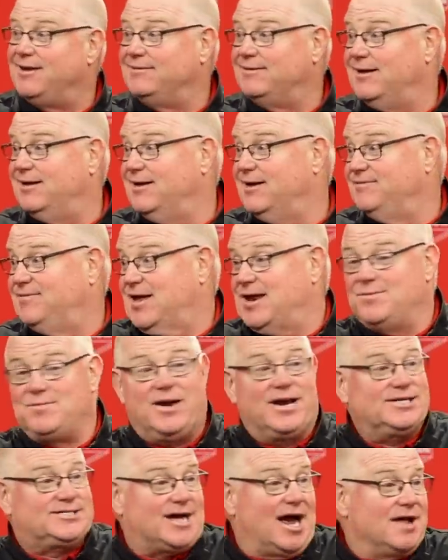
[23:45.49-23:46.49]
if
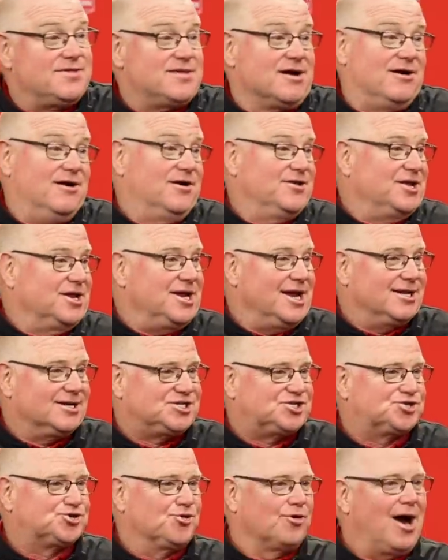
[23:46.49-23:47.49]
anybody's out there and they need a
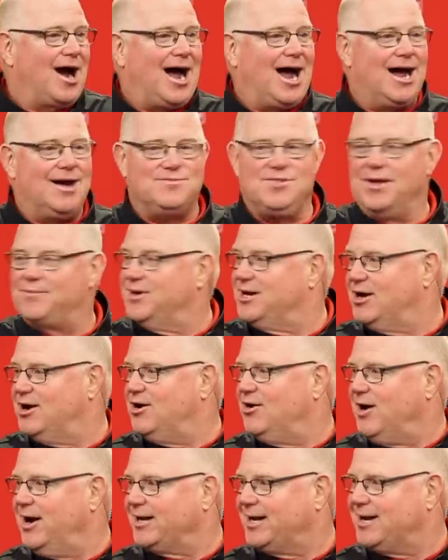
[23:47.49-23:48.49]
scribe, let me
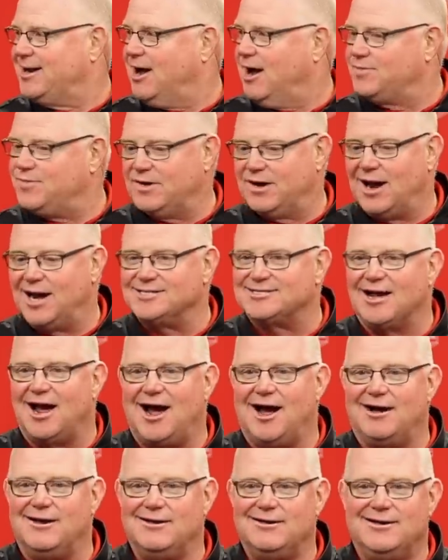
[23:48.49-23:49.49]
know. I can help you guys
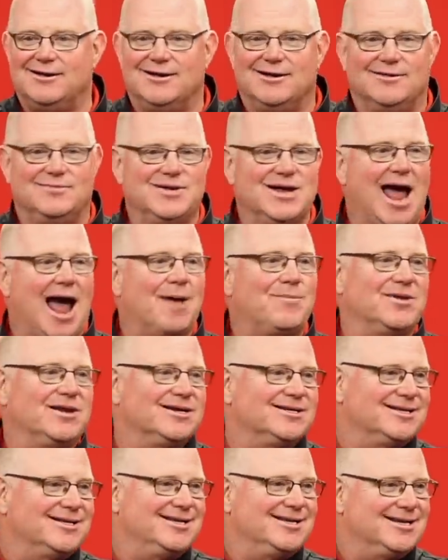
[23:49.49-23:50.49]
out. Be happy
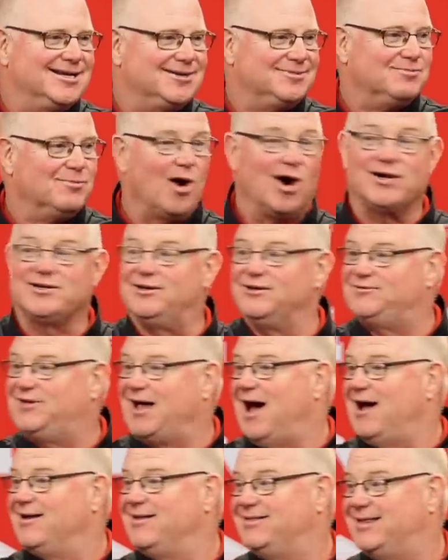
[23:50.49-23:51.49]
to mark the
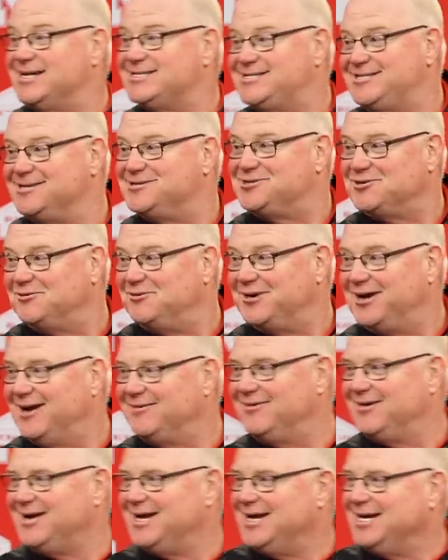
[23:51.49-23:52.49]
down and distance or
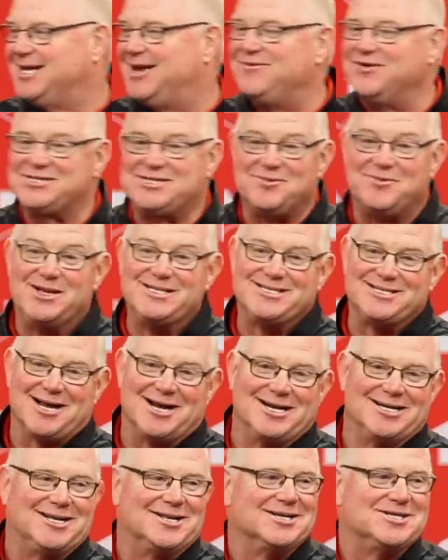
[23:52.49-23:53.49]
whatever. Give you some
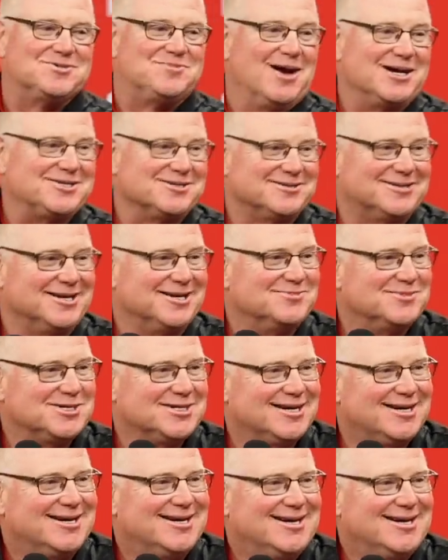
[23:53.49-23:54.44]
insight into the special teams.